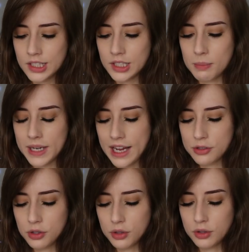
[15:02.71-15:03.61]
Somebody else
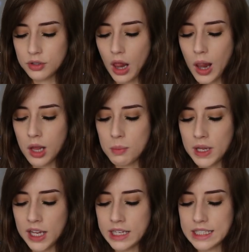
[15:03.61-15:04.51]
called
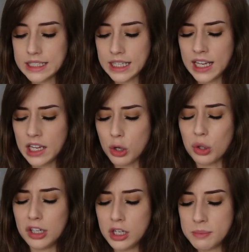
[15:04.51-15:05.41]
Lumi D or
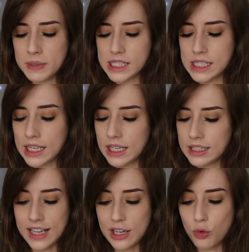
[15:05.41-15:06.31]
Lumi D
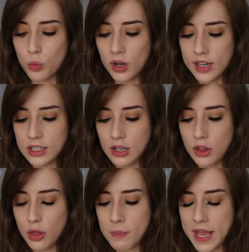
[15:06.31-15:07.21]
said, what is
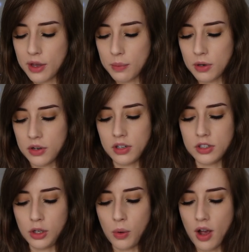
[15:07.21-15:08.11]
the makeup product
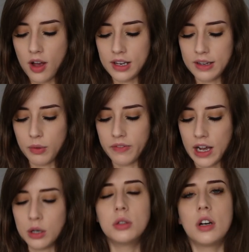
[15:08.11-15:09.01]
you can't live
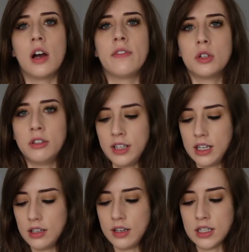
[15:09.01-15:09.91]
without? I've
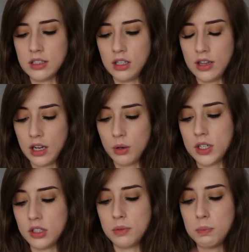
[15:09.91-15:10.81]
already answered that
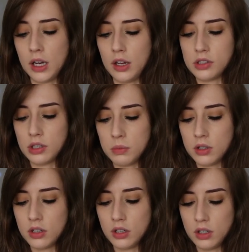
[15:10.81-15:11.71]
question below, so I'm
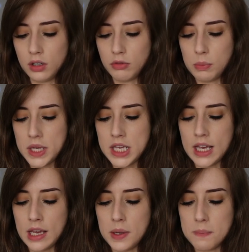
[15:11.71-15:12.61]
not gonna repeat
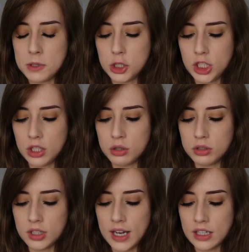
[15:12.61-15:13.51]
it. But she
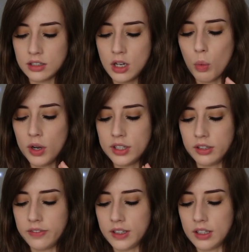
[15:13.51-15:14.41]
also asked, what is
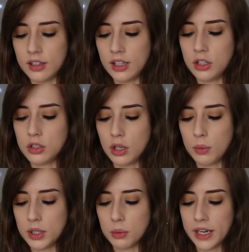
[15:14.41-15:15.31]
the first thing you do
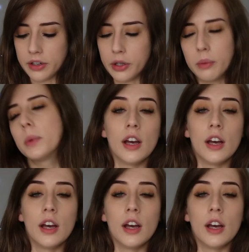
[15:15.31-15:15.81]
when you wake up?